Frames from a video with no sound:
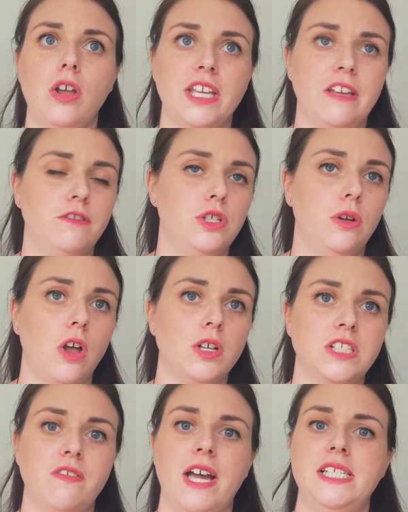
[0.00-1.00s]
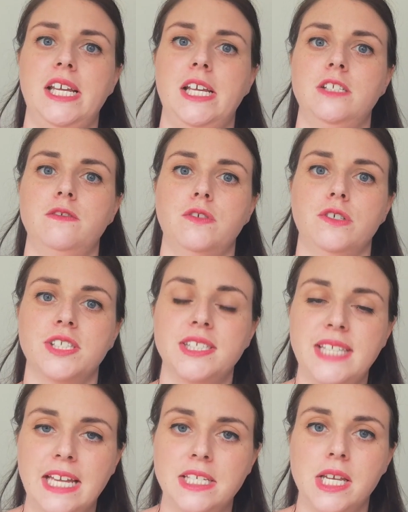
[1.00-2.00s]
gives you lots of ideas for
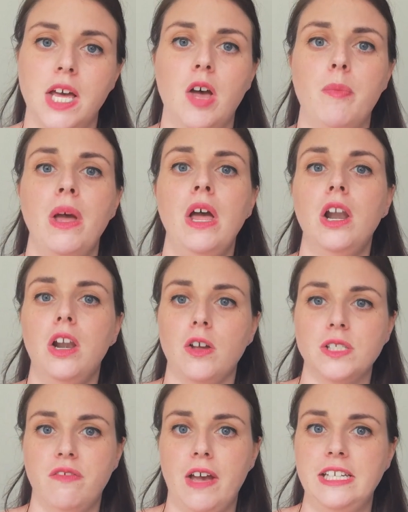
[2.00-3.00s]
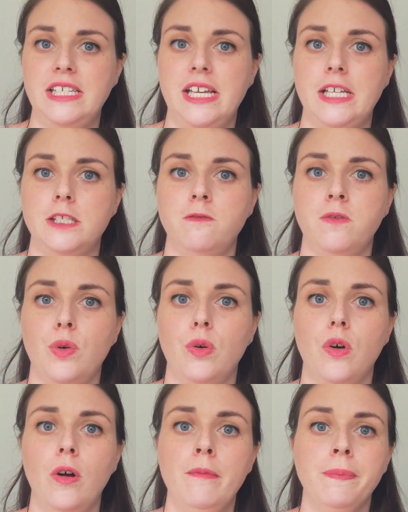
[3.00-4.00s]
setup, lots of ideas
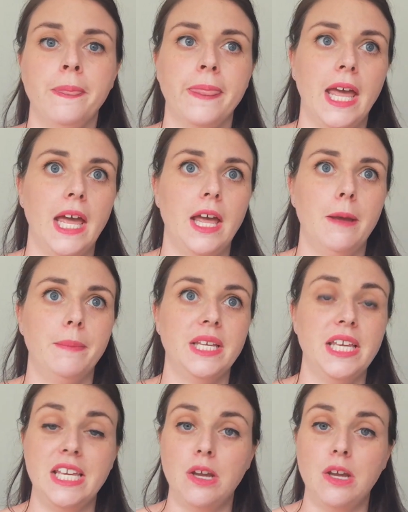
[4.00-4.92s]
for key